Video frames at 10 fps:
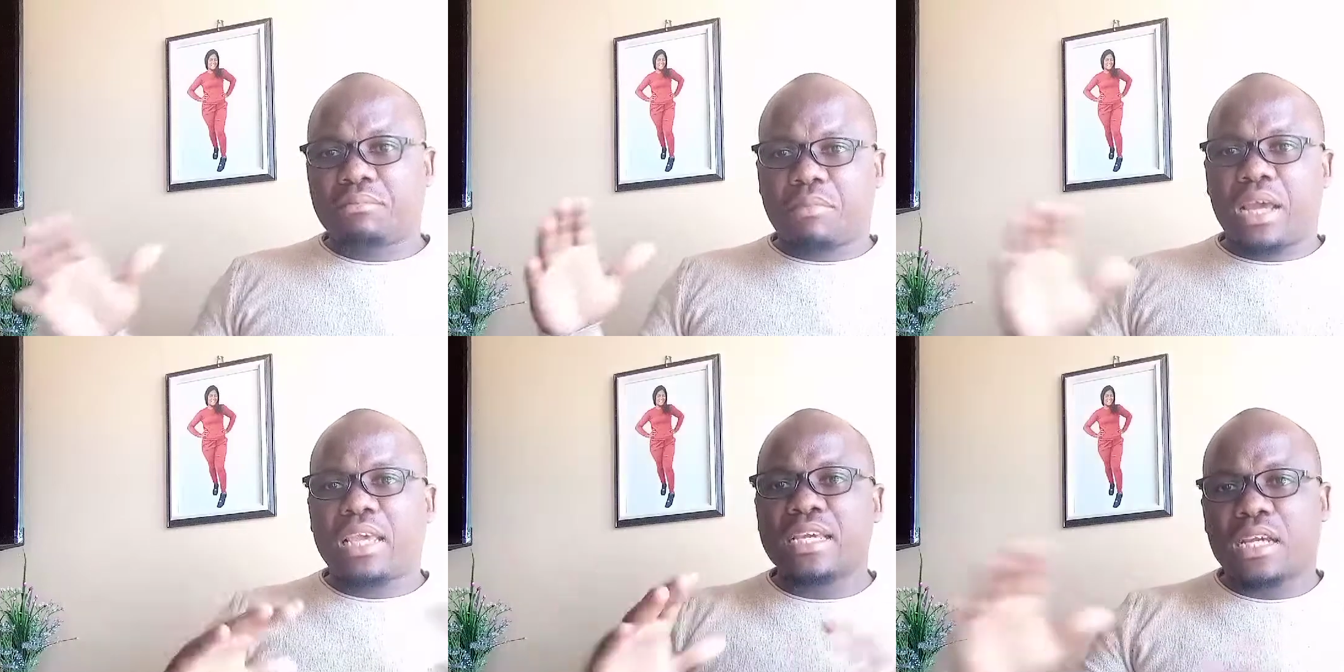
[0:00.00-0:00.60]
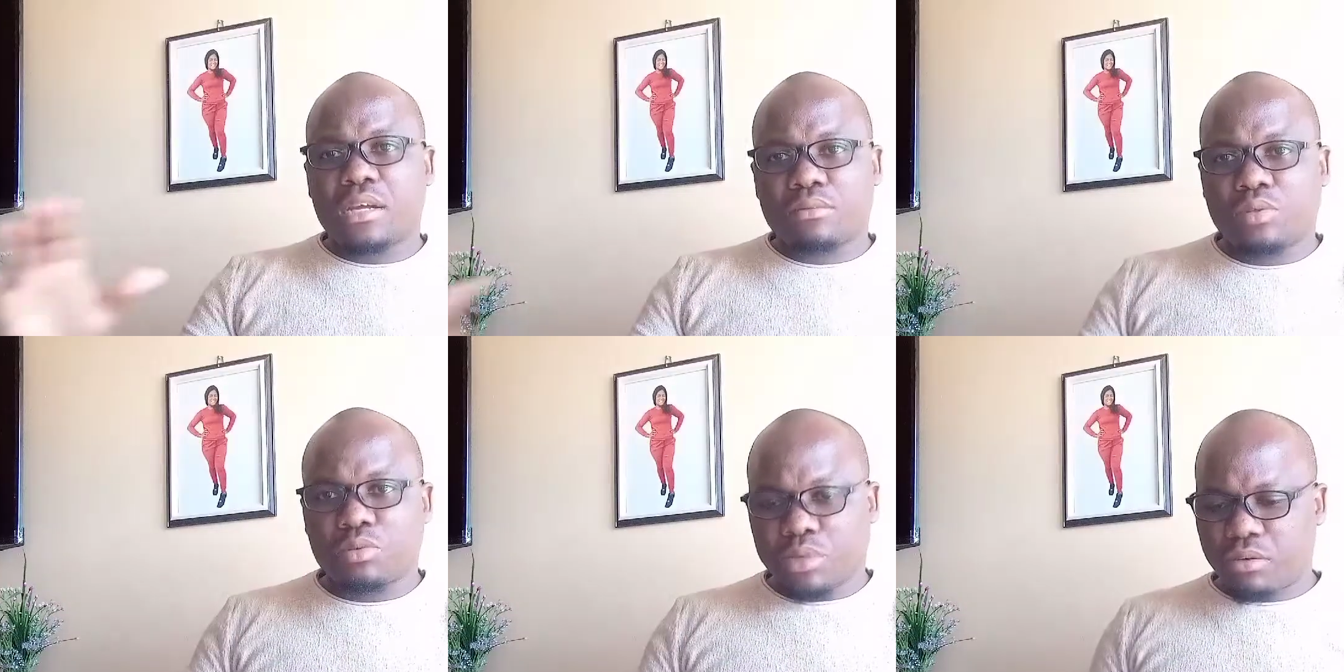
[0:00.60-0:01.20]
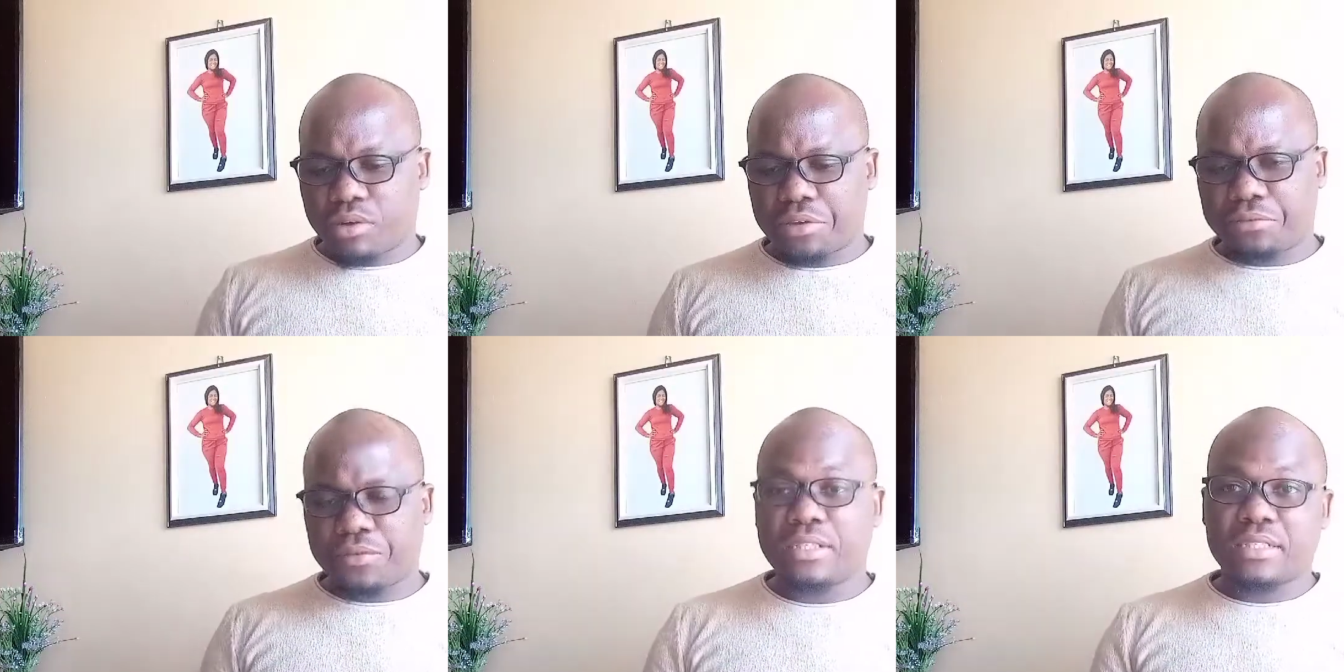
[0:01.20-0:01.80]
my incomes to my
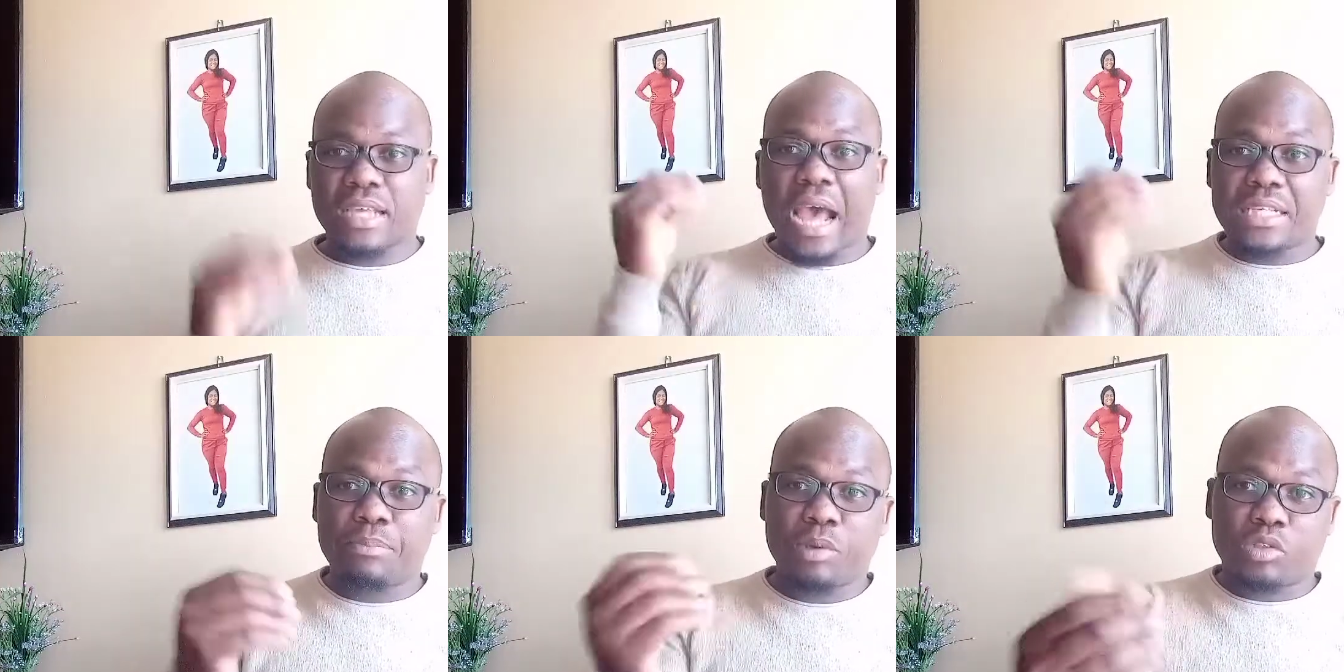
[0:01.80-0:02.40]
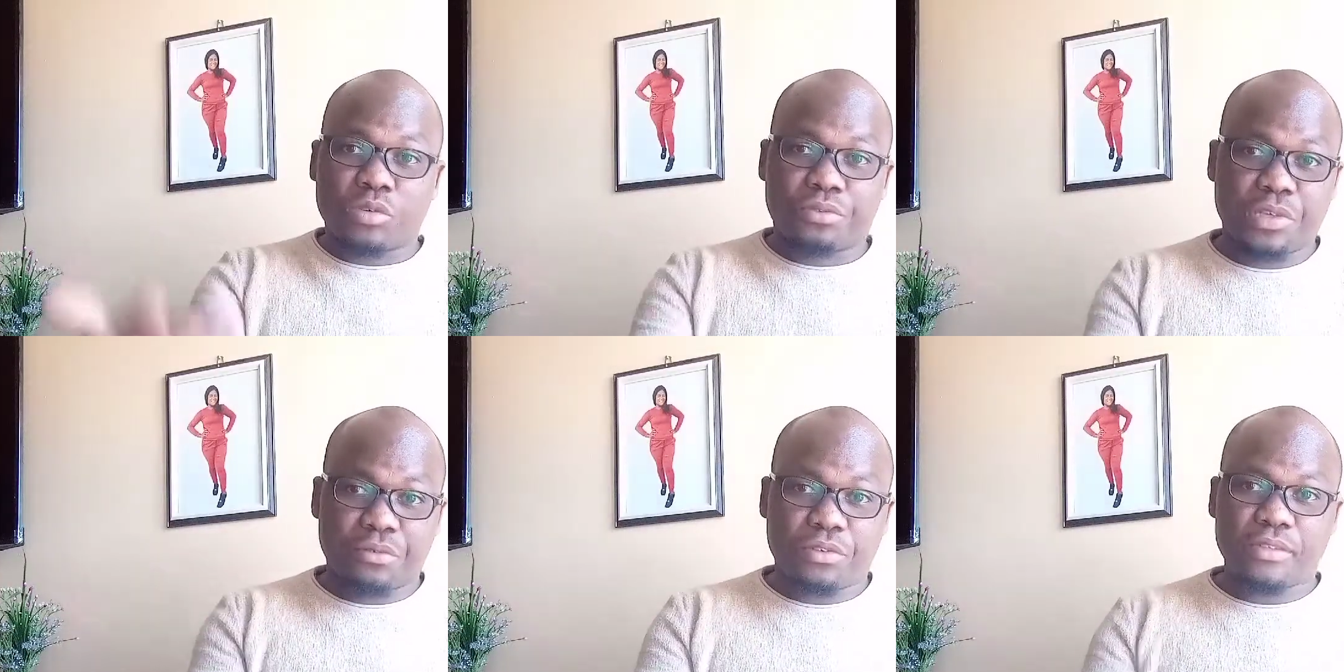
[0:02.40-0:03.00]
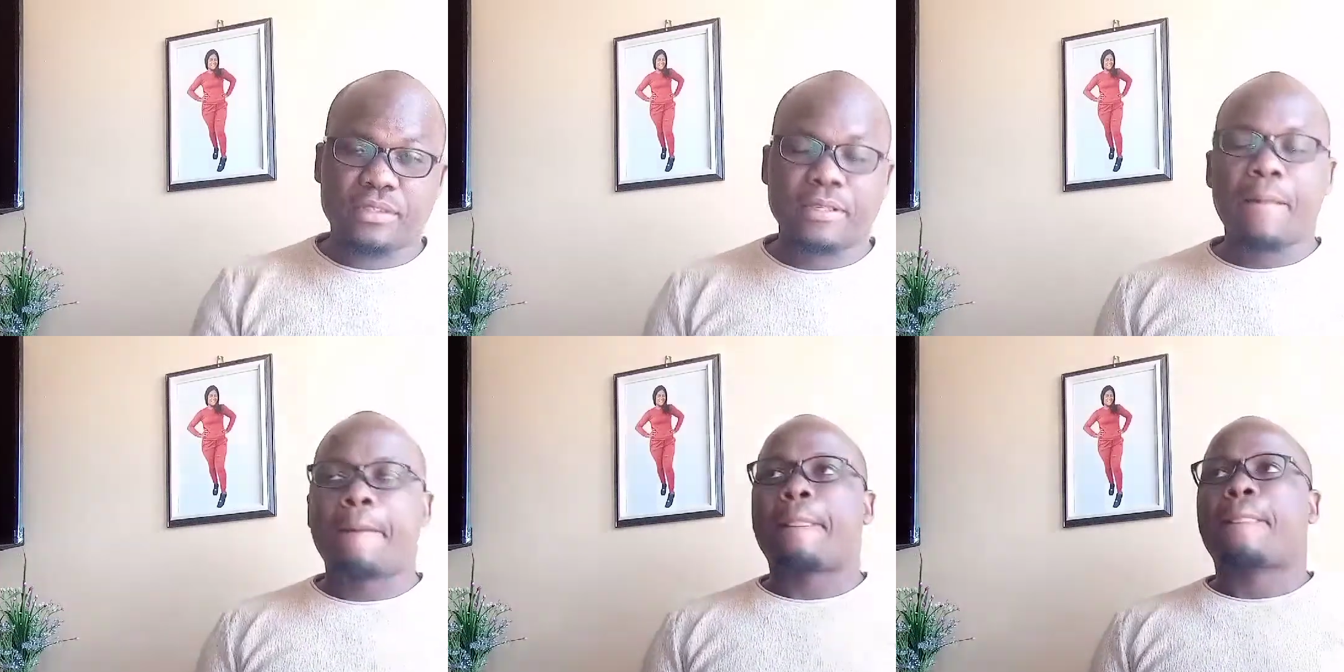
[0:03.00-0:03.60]
wife is aspect of savings.
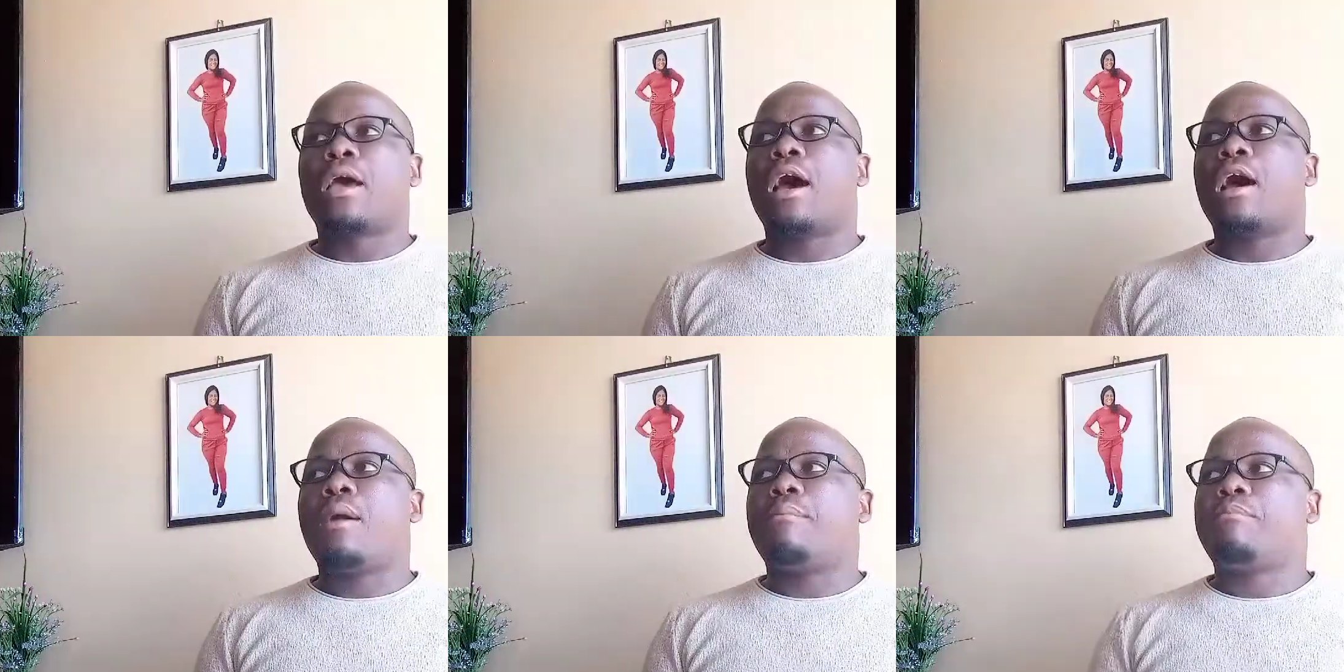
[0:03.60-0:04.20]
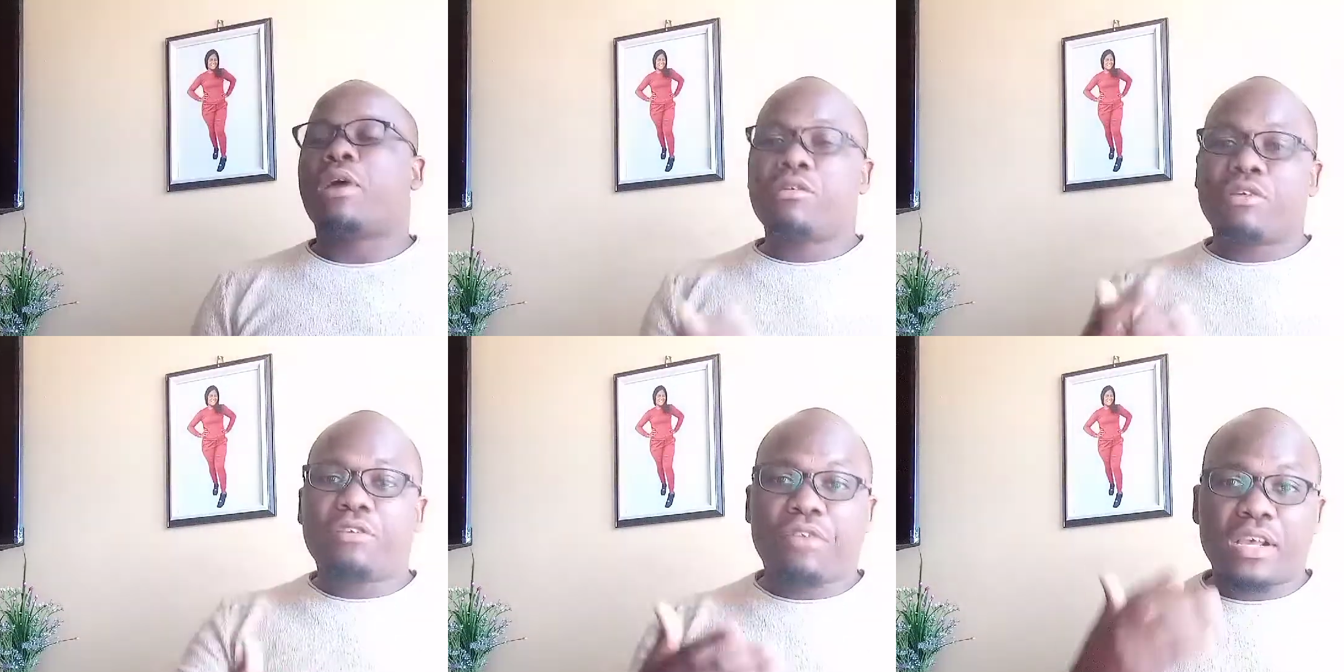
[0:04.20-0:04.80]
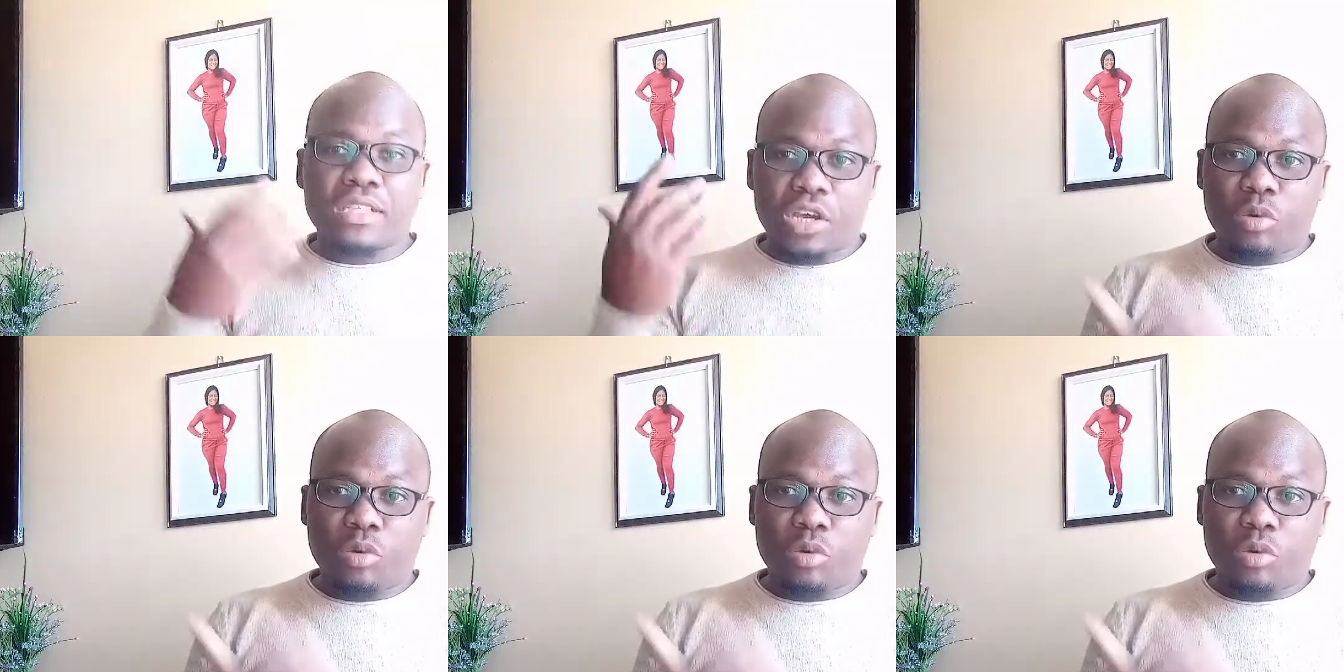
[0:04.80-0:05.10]
My wife has